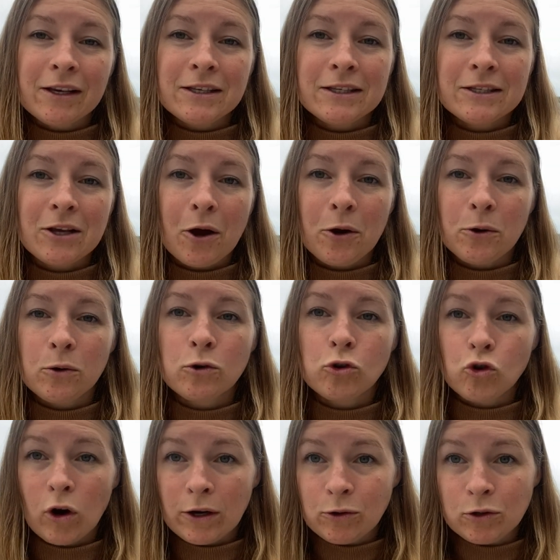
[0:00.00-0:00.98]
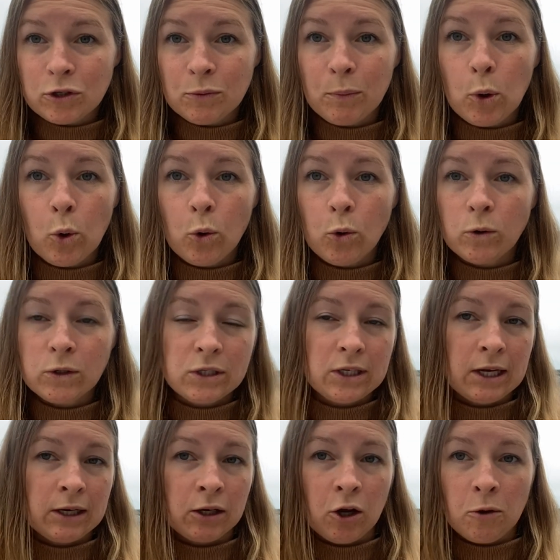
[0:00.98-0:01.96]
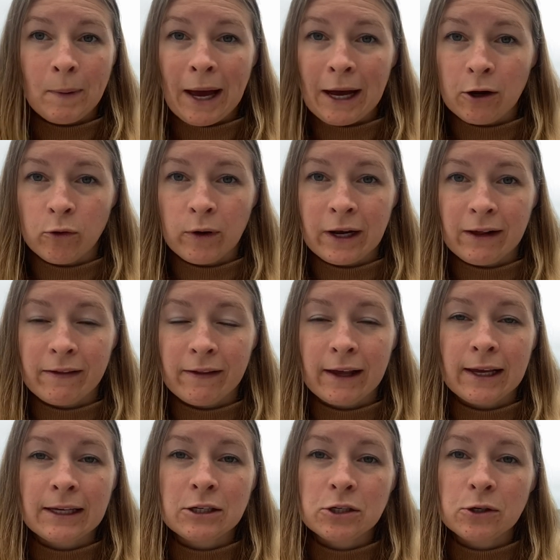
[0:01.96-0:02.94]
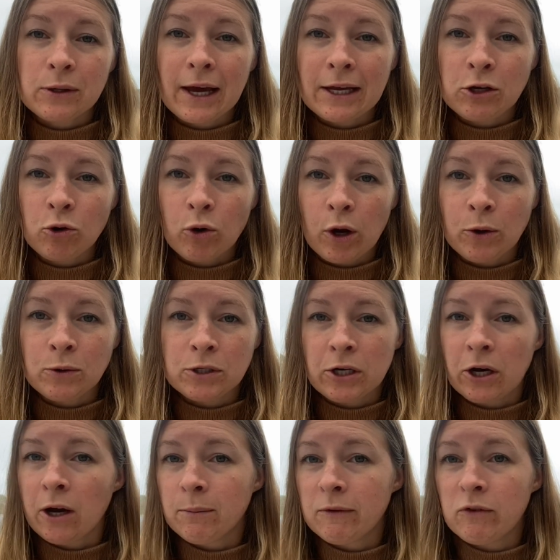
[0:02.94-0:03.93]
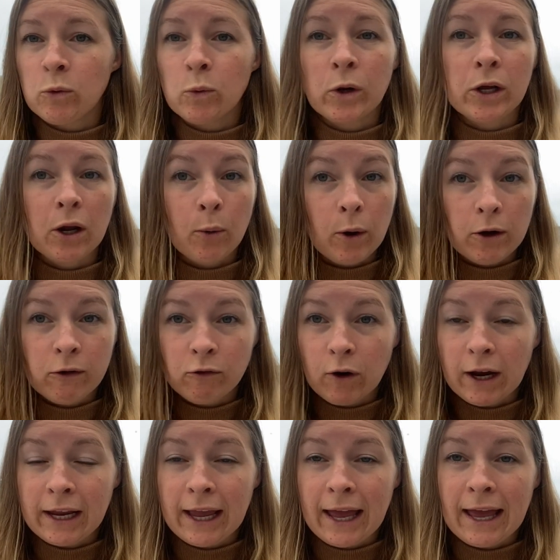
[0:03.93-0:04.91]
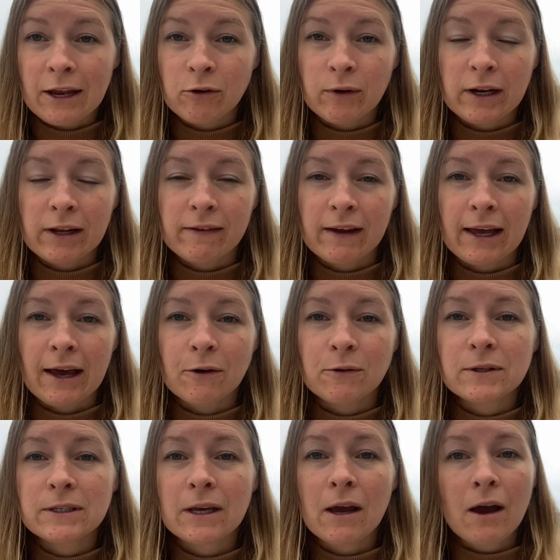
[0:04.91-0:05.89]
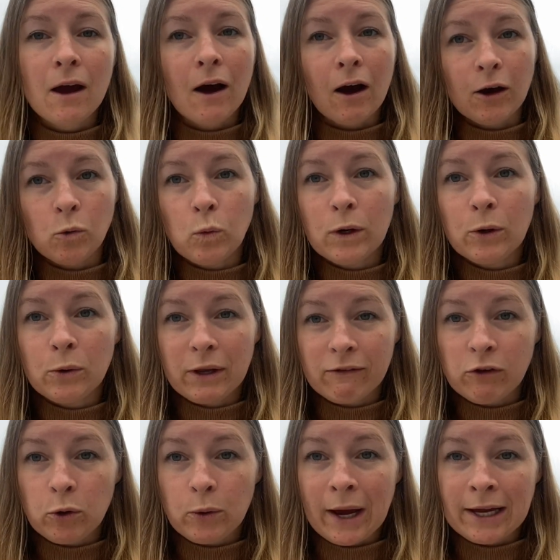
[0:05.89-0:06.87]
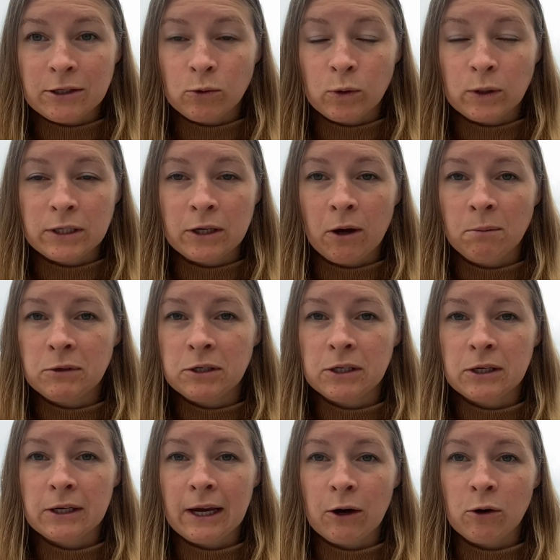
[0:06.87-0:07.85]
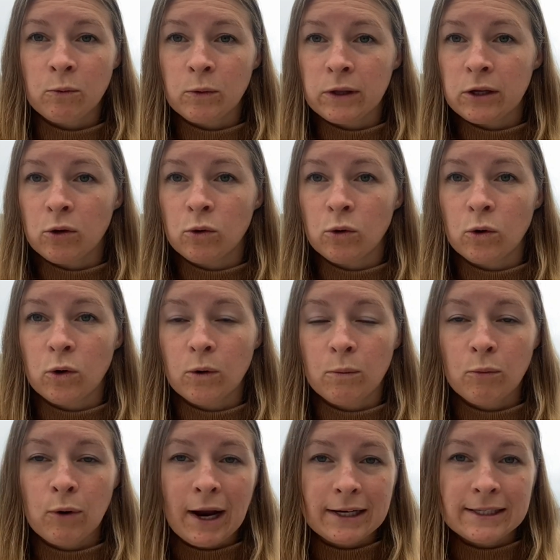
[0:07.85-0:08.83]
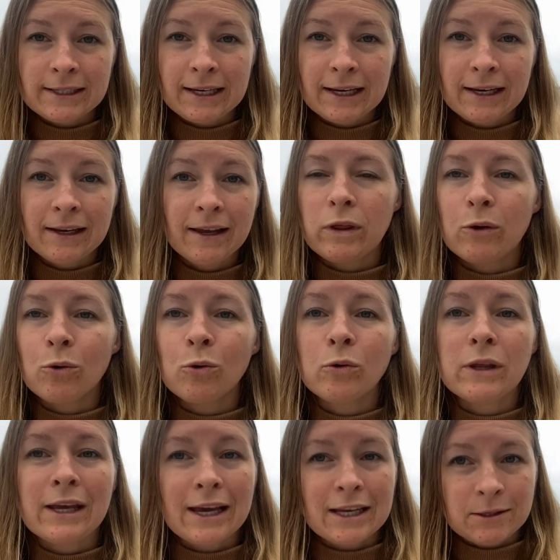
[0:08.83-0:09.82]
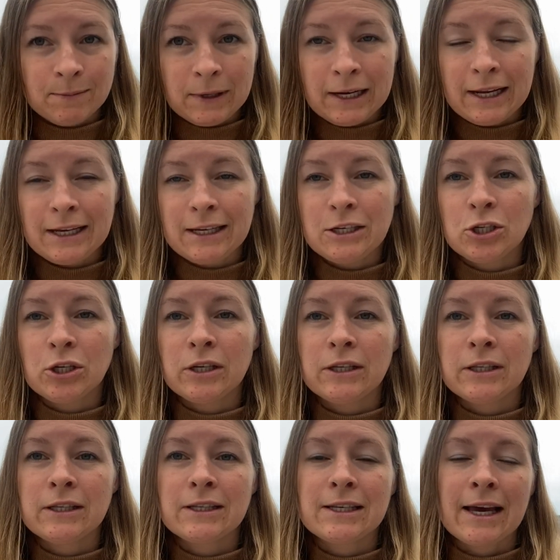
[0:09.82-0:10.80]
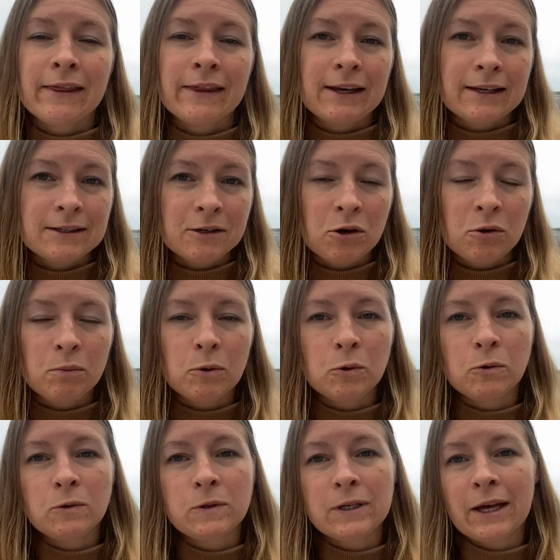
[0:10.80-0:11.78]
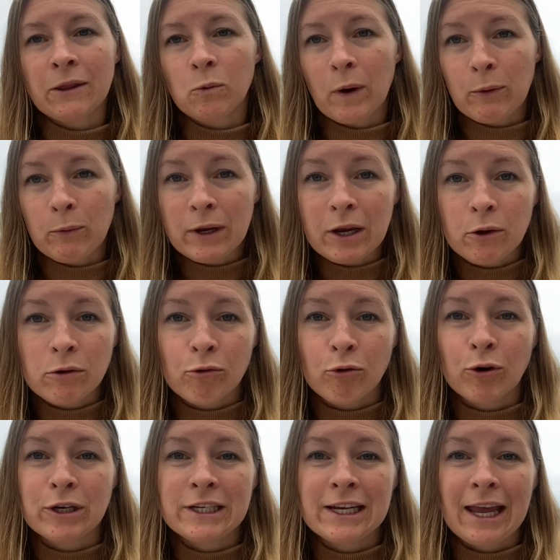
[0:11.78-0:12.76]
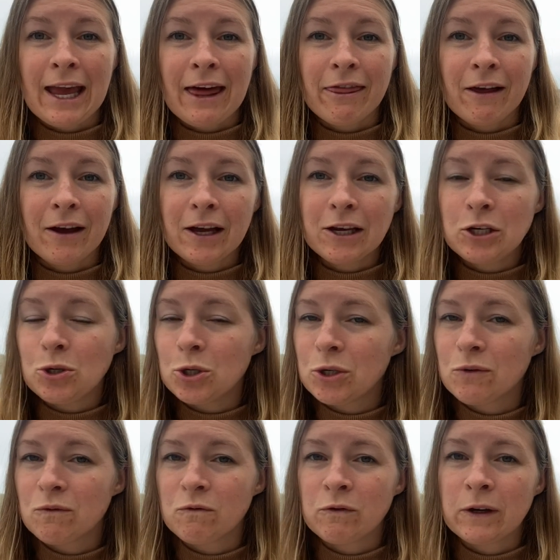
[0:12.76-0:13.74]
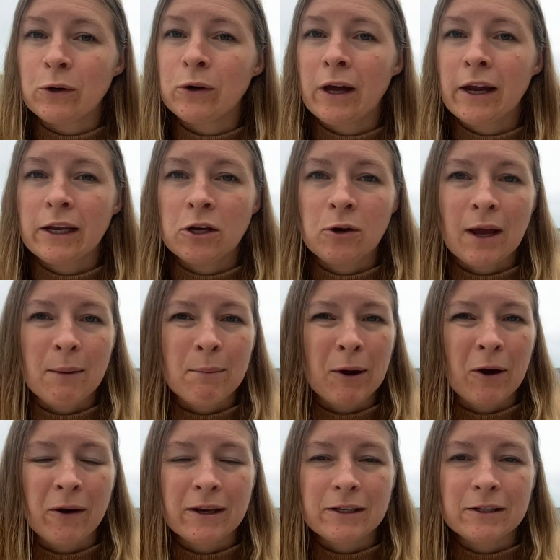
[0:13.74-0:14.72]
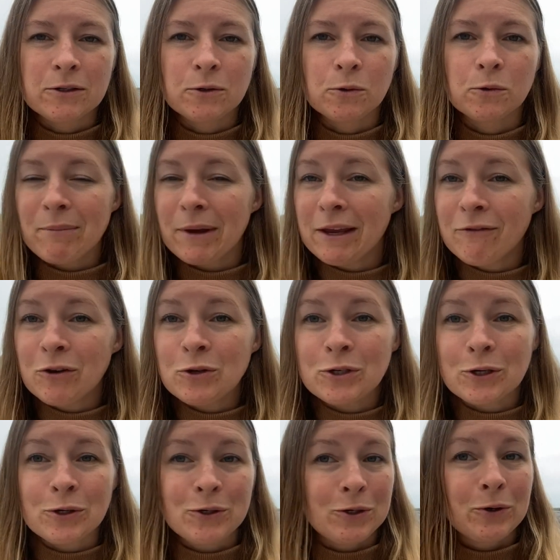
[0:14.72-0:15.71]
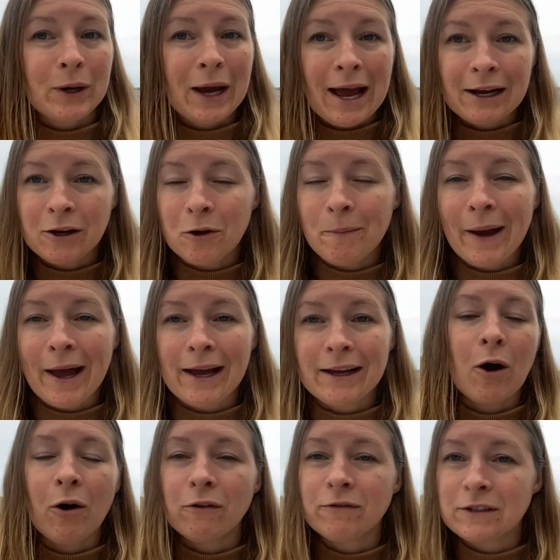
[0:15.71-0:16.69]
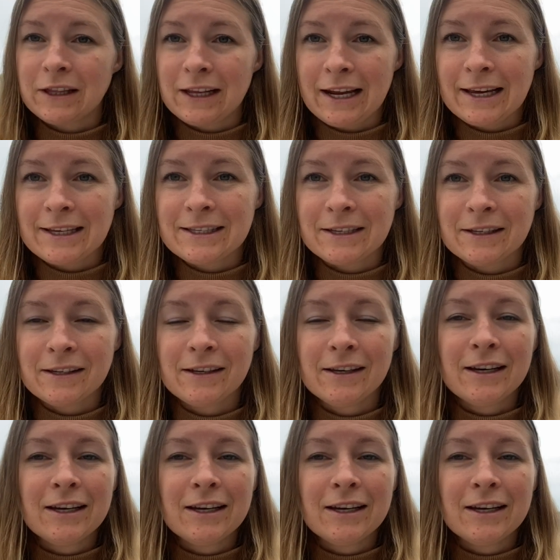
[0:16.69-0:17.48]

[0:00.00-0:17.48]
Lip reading: So try not to pause and go back or anything. Do that in your own time if you want to go over it again or anything else. I will give you adequate time to get on with your practicing with all the explanations and the examples and the way we go through it together. You shouldn't feel like you get behind at all. But if you do, you can go back after the lesson.